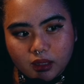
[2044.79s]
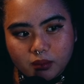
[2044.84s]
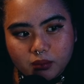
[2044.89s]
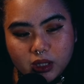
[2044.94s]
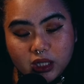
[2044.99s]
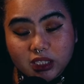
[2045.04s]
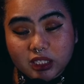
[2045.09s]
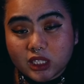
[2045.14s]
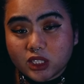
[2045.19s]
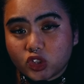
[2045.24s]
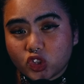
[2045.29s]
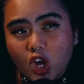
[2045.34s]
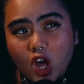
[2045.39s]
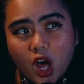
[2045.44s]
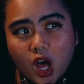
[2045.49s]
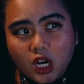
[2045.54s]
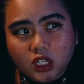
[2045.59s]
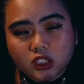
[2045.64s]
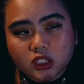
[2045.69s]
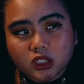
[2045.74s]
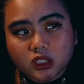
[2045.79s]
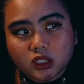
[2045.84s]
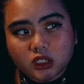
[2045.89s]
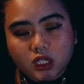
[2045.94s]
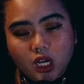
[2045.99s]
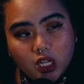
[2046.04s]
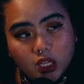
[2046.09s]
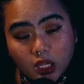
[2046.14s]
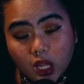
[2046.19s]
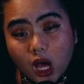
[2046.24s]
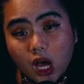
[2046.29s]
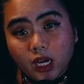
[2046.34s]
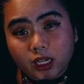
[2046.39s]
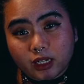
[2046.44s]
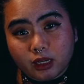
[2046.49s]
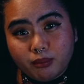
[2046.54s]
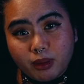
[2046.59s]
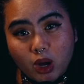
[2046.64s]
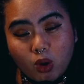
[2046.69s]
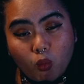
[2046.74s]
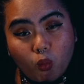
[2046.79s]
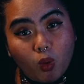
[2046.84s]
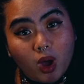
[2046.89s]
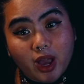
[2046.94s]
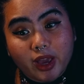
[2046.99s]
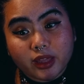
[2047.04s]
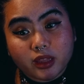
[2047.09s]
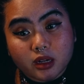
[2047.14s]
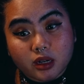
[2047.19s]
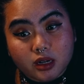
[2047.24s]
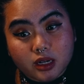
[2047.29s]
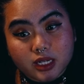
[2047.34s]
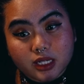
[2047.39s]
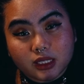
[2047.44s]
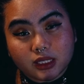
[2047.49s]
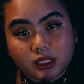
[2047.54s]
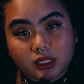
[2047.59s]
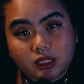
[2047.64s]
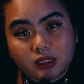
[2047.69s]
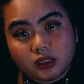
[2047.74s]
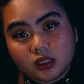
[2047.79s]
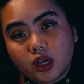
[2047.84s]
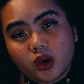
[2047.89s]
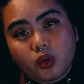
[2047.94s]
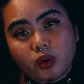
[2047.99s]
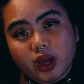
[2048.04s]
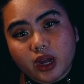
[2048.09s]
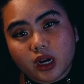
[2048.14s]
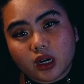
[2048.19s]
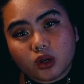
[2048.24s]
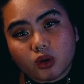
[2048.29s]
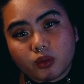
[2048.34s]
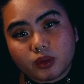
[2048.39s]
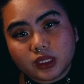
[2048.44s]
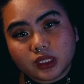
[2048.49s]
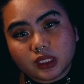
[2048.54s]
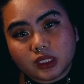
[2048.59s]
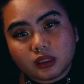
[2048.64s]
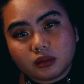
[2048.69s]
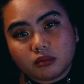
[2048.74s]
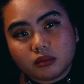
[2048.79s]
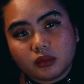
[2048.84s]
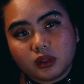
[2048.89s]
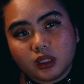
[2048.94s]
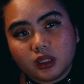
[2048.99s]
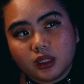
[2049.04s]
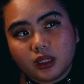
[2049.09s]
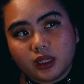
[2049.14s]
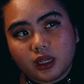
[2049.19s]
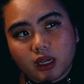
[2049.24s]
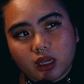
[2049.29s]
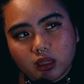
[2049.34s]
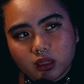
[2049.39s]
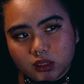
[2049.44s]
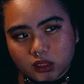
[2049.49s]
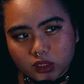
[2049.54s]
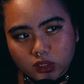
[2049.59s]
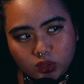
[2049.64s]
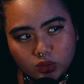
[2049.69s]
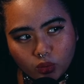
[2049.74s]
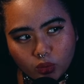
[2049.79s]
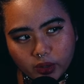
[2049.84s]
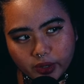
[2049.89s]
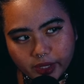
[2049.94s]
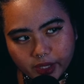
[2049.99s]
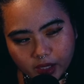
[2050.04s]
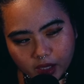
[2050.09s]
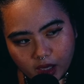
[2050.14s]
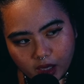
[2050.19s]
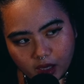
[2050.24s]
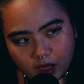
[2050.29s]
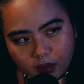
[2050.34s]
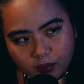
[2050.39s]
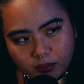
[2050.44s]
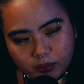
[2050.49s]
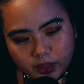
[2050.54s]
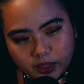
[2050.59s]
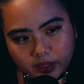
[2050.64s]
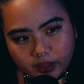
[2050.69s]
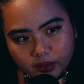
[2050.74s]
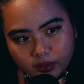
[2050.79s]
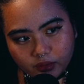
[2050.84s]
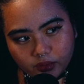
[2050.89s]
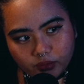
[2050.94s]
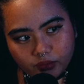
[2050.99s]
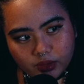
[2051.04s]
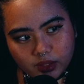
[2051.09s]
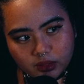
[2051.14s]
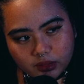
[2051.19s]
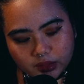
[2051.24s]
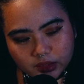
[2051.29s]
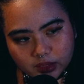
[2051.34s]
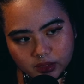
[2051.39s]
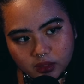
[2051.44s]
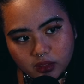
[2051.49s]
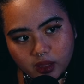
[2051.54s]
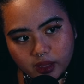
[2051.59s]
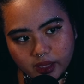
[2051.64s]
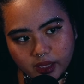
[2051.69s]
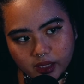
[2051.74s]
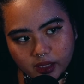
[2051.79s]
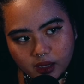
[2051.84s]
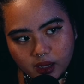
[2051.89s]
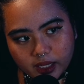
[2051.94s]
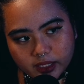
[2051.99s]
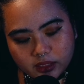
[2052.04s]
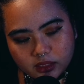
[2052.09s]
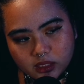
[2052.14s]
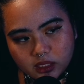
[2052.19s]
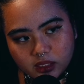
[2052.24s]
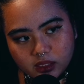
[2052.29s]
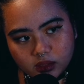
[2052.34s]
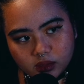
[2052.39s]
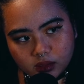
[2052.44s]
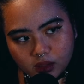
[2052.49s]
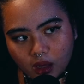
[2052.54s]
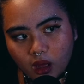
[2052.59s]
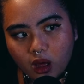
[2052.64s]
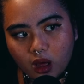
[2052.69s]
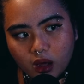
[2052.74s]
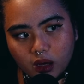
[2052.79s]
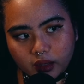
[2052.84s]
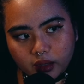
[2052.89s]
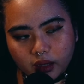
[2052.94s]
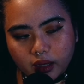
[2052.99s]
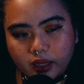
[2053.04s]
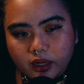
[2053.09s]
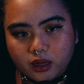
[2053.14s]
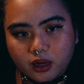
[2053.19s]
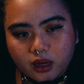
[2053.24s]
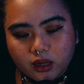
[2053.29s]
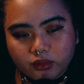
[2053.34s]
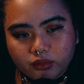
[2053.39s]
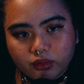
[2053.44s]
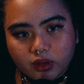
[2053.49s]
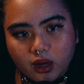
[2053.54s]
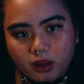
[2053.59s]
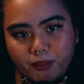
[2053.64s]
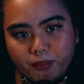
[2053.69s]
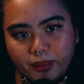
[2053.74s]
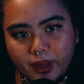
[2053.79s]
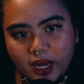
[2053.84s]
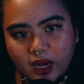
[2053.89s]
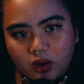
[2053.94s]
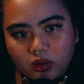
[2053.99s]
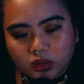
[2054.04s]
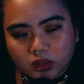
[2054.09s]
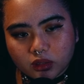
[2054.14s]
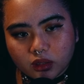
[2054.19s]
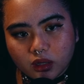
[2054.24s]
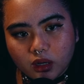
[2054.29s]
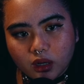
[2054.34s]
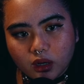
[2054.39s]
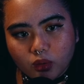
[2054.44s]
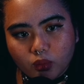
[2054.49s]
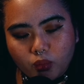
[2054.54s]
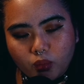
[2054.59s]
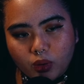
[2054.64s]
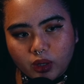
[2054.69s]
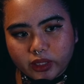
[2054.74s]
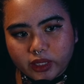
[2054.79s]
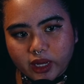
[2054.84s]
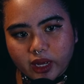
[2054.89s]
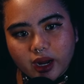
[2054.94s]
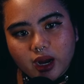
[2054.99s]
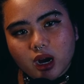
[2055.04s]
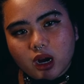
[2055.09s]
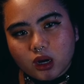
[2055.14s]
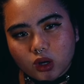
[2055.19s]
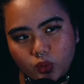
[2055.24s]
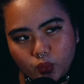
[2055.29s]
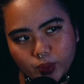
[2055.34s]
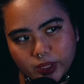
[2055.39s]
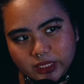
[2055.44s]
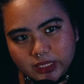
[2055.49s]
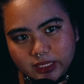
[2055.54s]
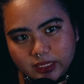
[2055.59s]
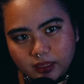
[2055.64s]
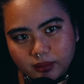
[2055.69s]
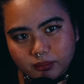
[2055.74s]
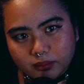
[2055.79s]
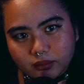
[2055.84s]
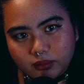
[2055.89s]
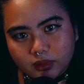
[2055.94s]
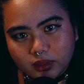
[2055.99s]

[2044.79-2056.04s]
Because I talked a lot about why there is no heroism in this story, but it feels like I didn't talk enough about what heroism